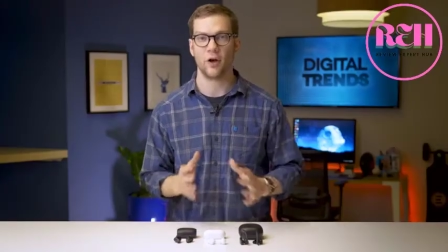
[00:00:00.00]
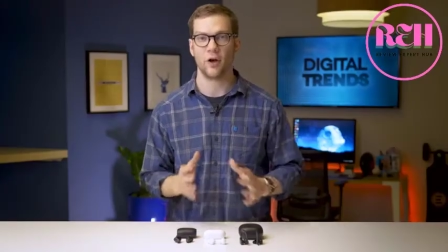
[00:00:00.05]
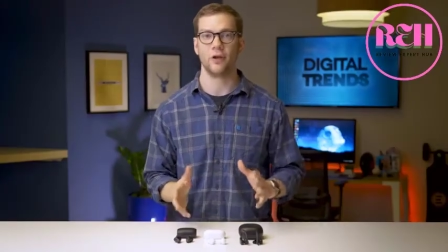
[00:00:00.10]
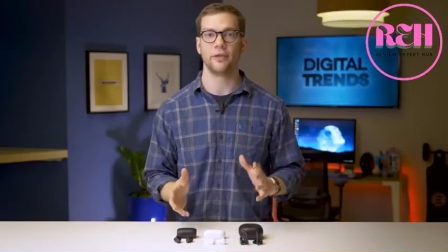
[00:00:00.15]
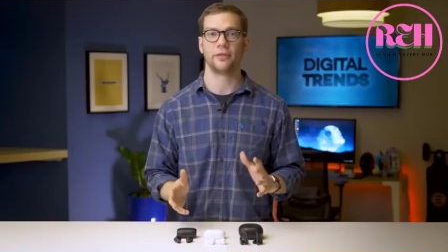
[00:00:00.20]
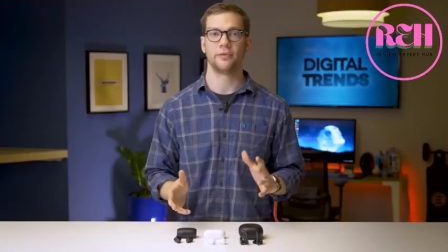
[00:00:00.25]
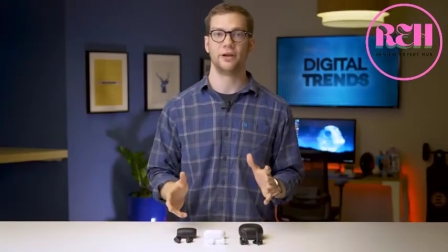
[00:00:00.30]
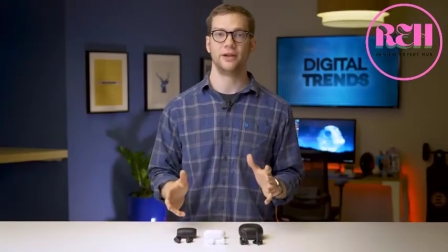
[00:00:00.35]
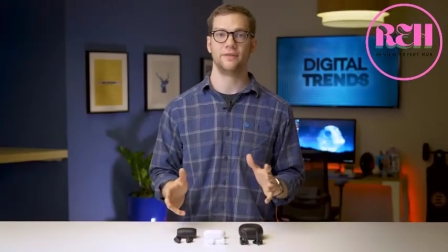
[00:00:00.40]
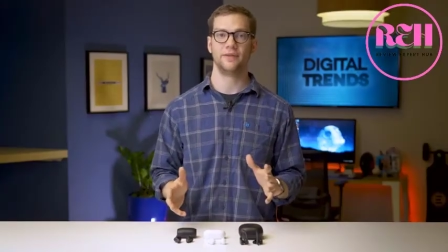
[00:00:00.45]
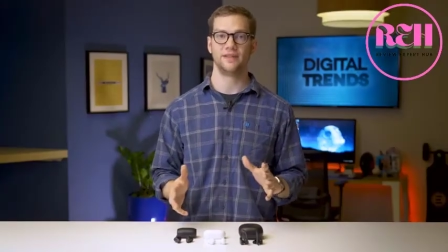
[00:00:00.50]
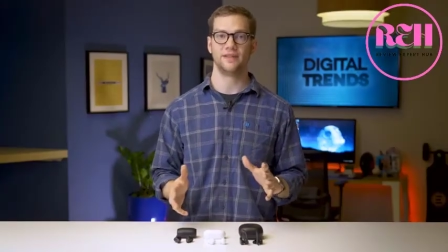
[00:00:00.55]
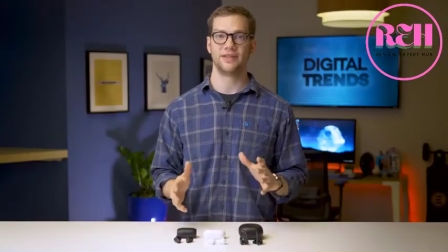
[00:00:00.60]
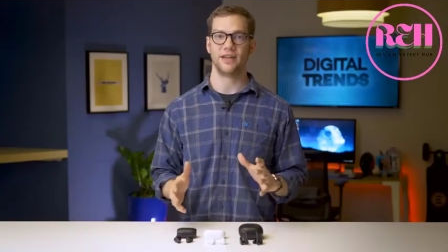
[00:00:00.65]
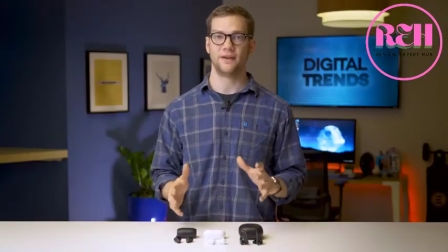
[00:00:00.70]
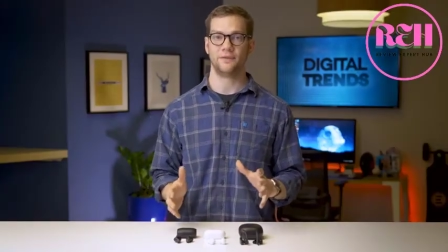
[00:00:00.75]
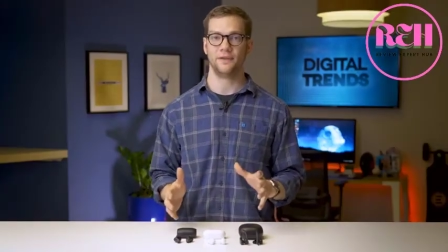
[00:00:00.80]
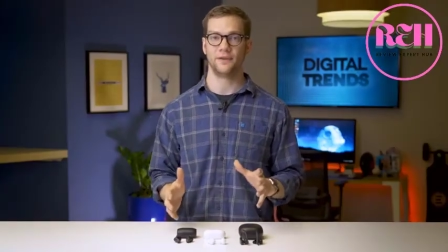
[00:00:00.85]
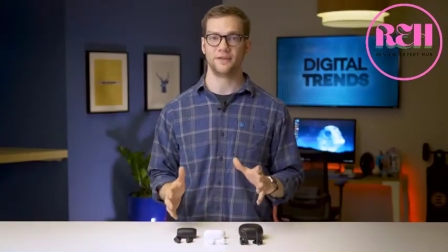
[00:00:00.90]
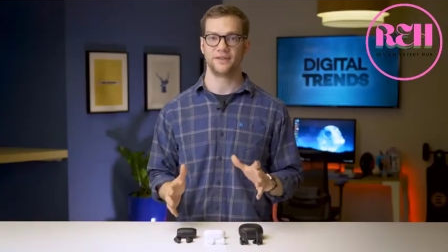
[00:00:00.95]
All three of these
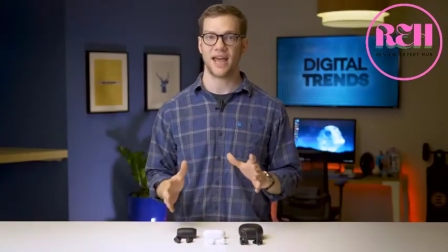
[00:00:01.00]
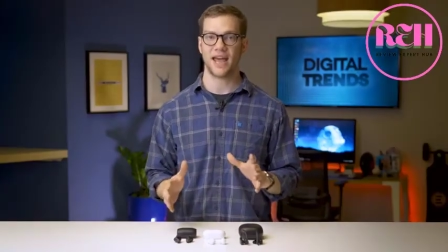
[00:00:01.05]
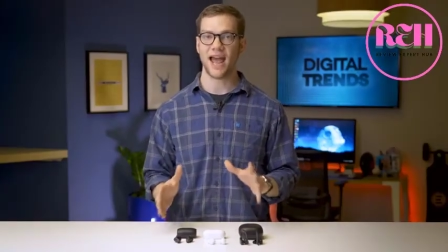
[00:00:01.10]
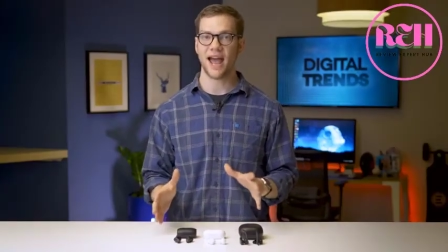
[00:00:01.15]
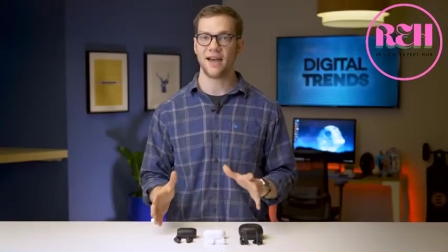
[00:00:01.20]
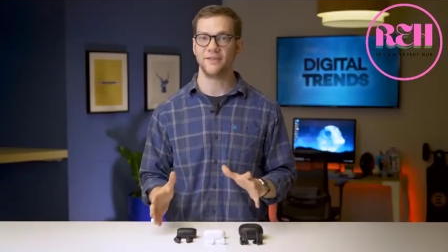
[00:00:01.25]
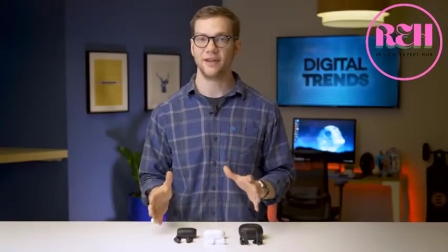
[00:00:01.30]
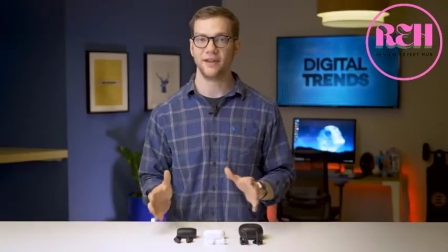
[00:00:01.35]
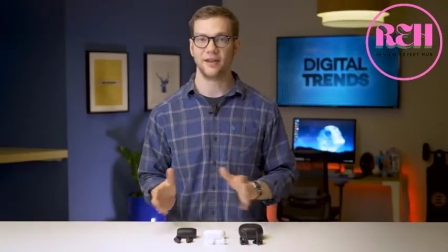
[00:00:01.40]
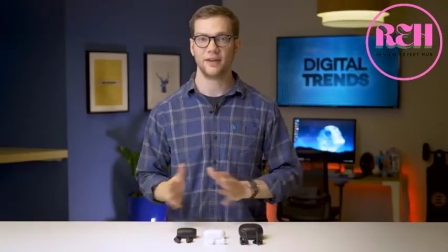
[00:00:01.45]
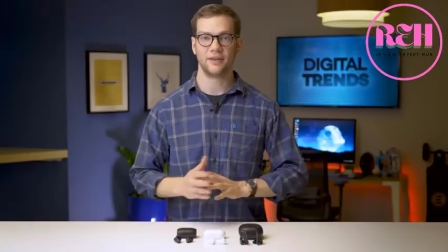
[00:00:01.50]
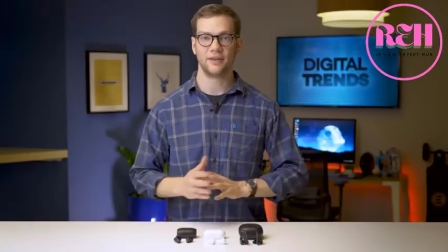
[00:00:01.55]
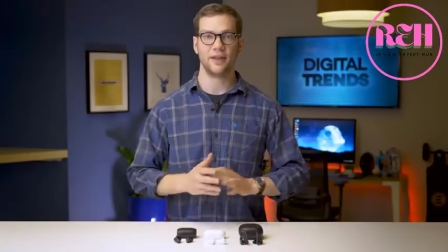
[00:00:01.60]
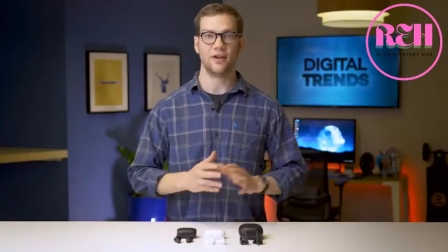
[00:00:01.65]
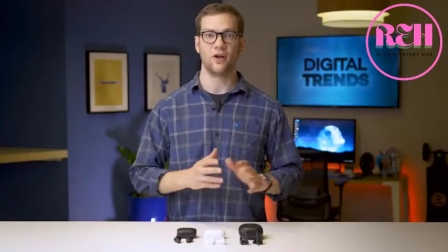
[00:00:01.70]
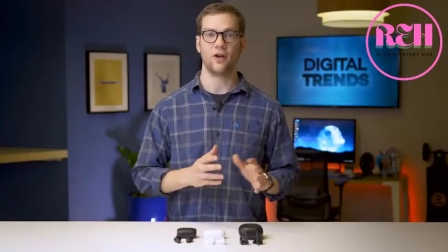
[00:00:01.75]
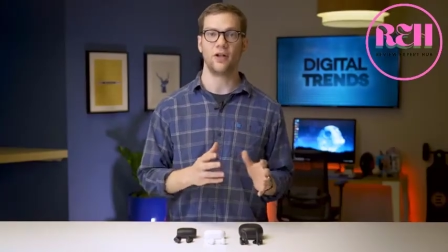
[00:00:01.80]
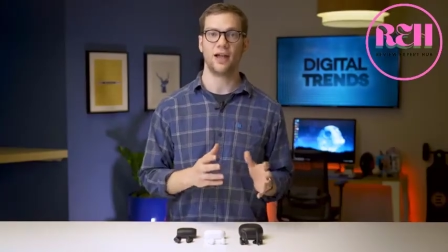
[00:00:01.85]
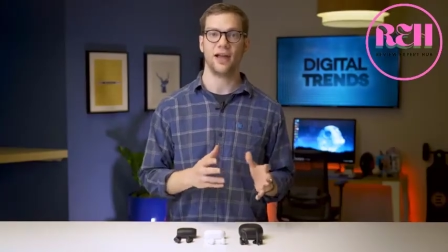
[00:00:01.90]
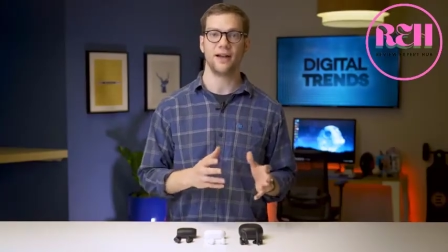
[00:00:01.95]
headphones have it.
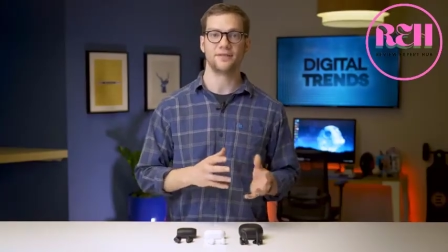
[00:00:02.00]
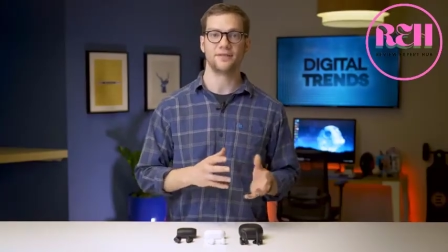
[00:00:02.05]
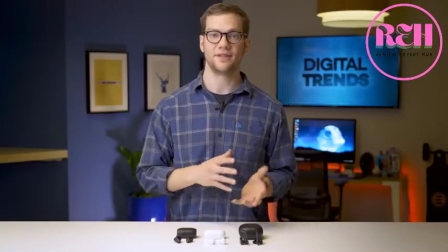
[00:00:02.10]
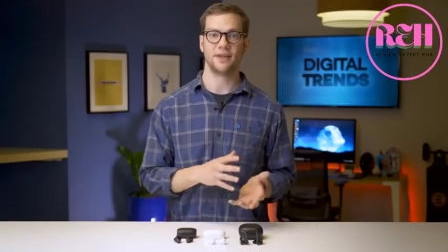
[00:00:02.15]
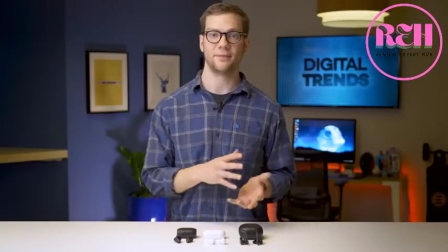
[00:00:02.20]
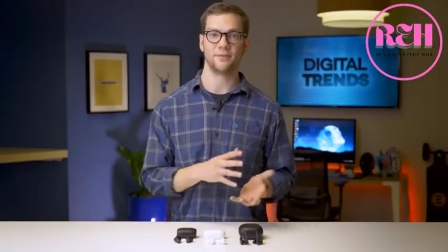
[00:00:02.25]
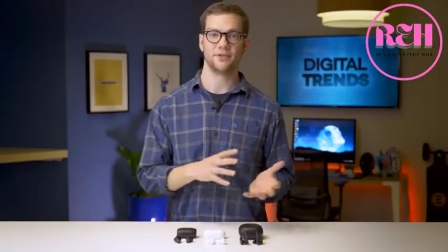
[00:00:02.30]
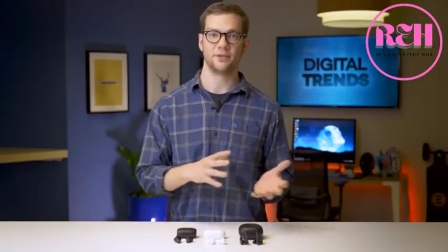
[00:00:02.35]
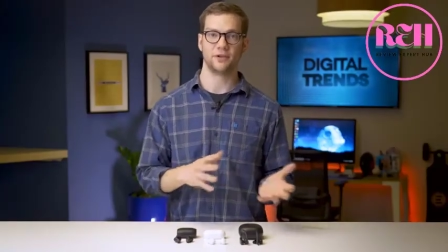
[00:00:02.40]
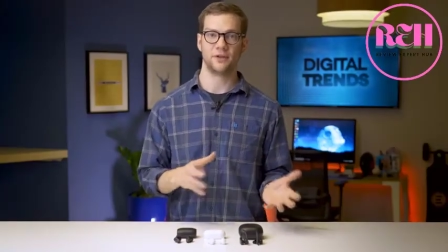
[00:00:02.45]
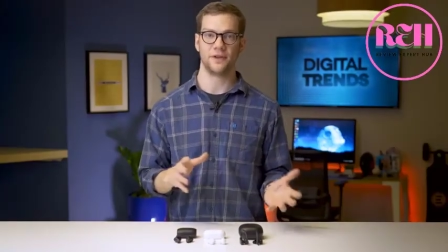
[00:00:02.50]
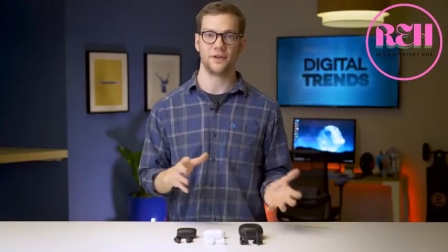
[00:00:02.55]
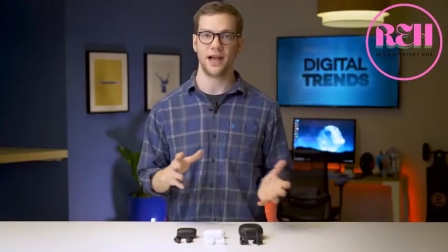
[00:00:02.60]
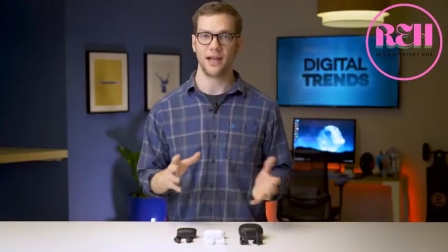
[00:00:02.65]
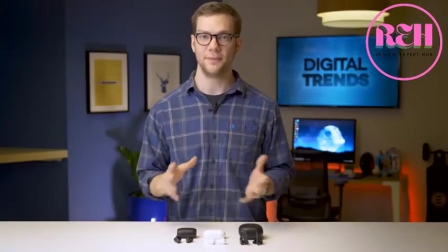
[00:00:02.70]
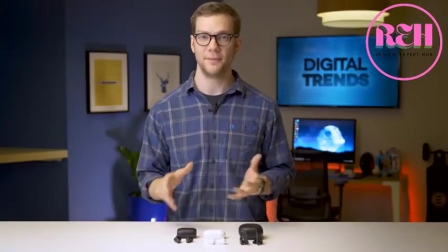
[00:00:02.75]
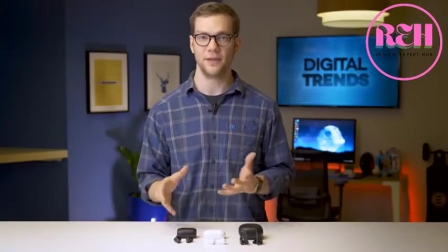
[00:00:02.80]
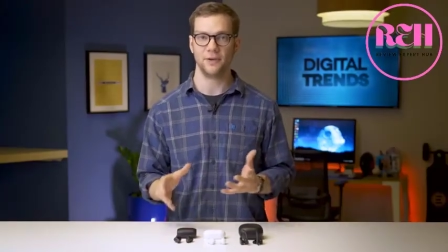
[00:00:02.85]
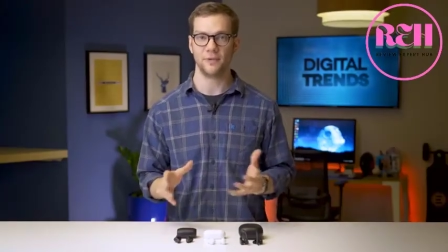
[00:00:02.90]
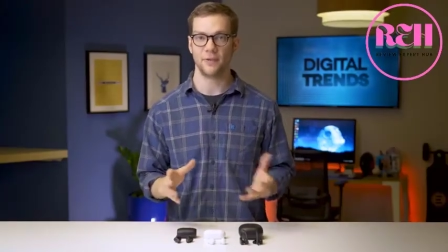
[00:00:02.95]
They all have some sort of
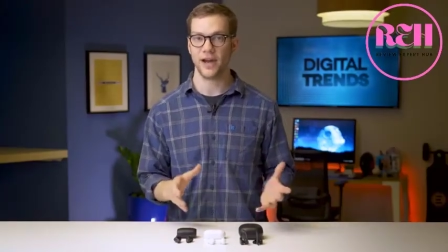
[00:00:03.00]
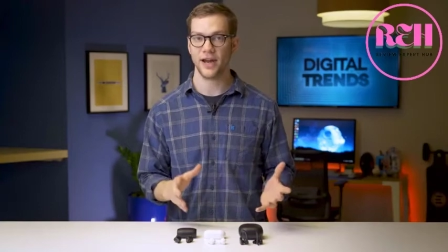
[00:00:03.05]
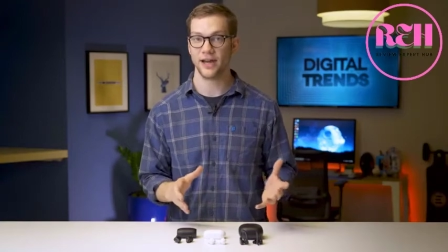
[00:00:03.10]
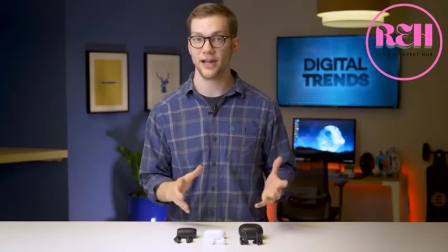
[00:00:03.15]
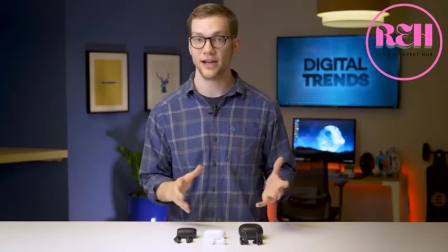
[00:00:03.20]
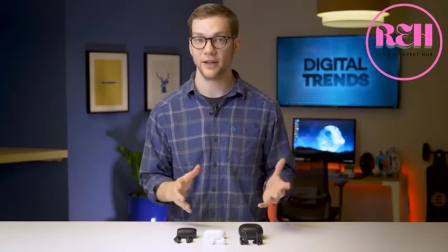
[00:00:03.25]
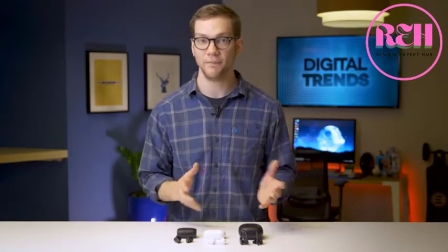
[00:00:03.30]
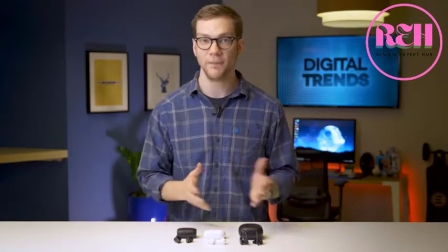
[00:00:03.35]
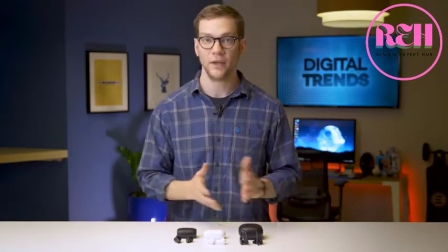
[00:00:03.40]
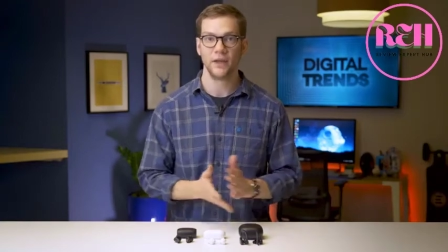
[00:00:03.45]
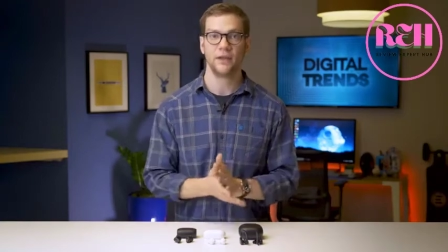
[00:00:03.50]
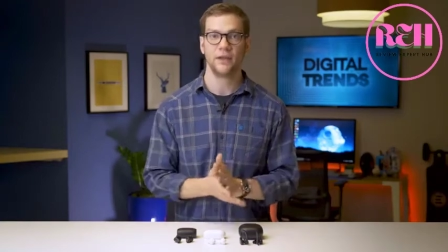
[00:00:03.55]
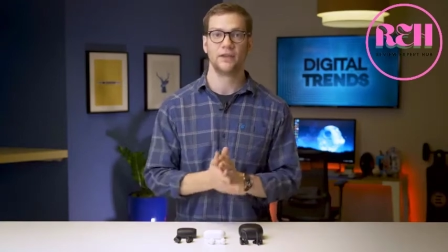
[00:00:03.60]
IP rating.